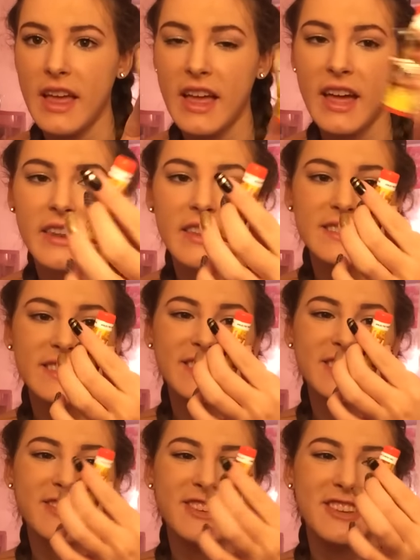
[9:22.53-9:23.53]
And this
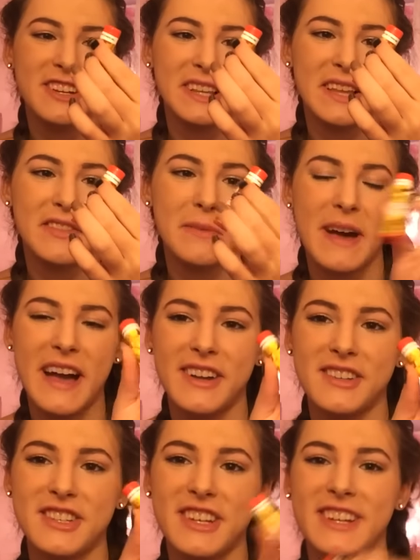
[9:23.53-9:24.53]
is so cute. I love the
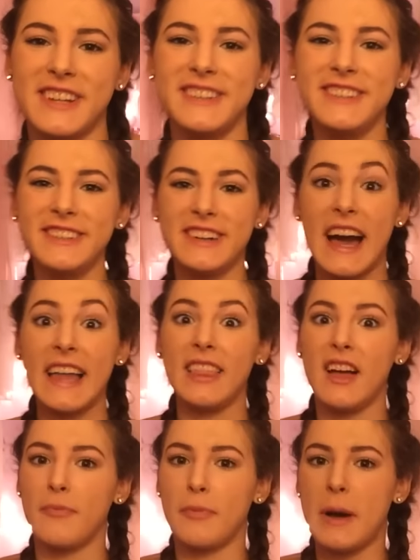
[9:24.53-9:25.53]
packaging. Oh, I
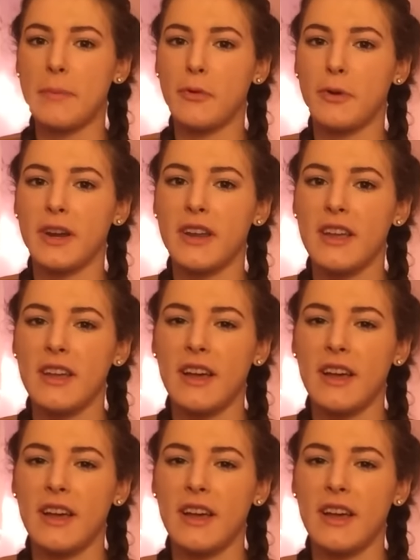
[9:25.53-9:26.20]
love popcorn.